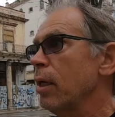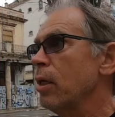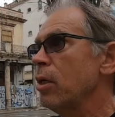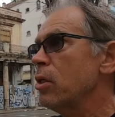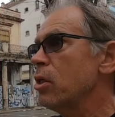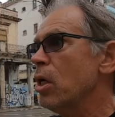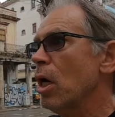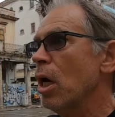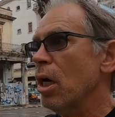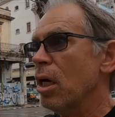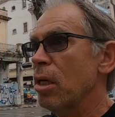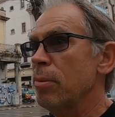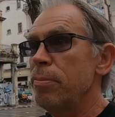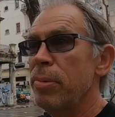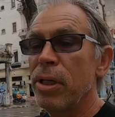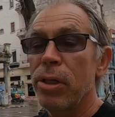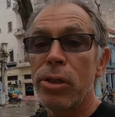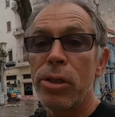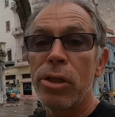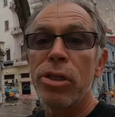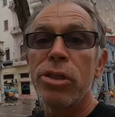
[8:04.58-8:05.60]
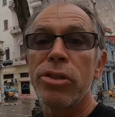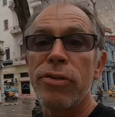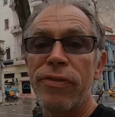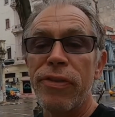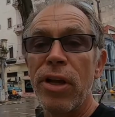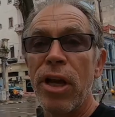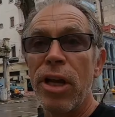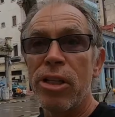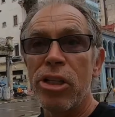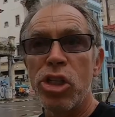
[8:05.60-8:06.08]
you're talking billions, if
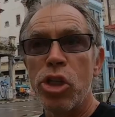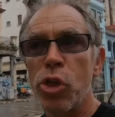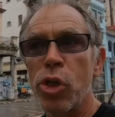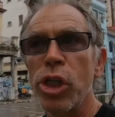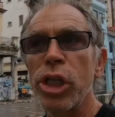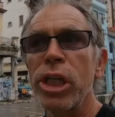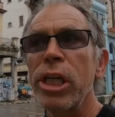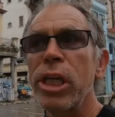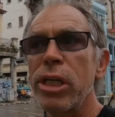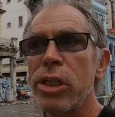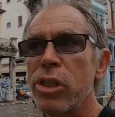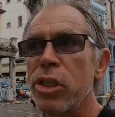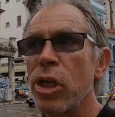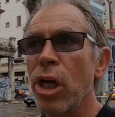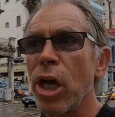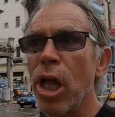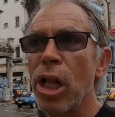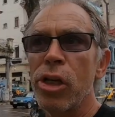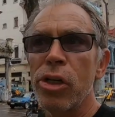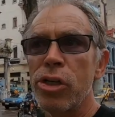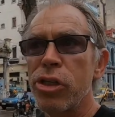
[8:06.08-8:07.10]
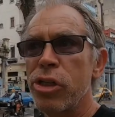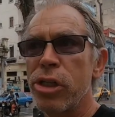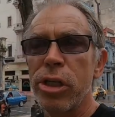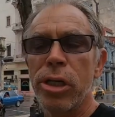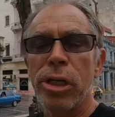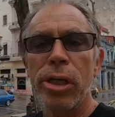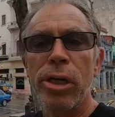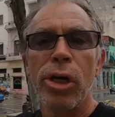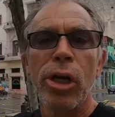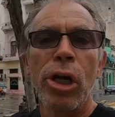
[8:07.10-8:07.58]
not trillions of dollars
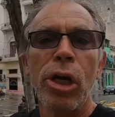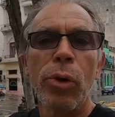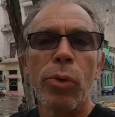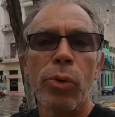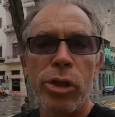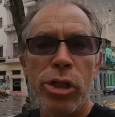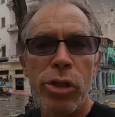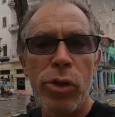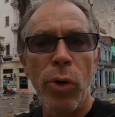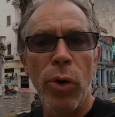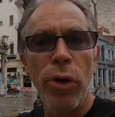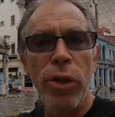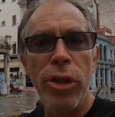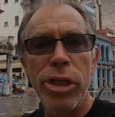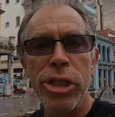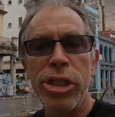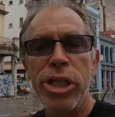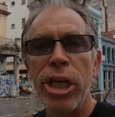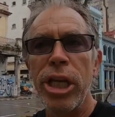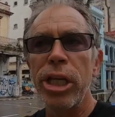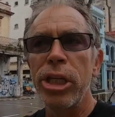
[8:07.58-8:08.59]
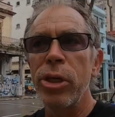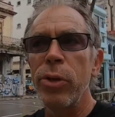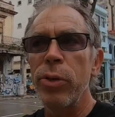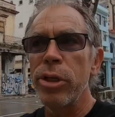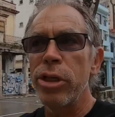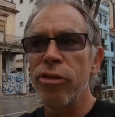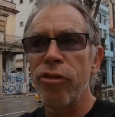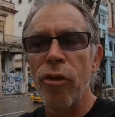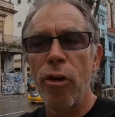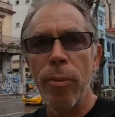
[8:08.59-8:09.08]
to restore this city to
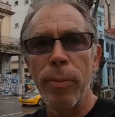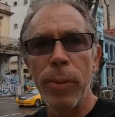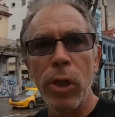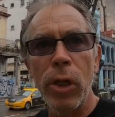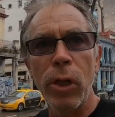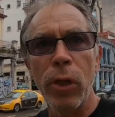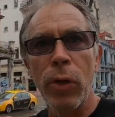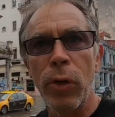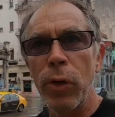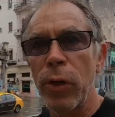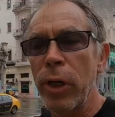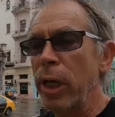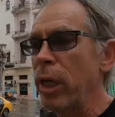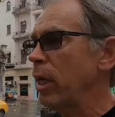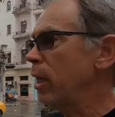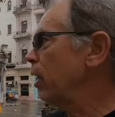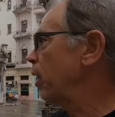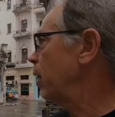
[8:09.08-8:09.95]
its former glory.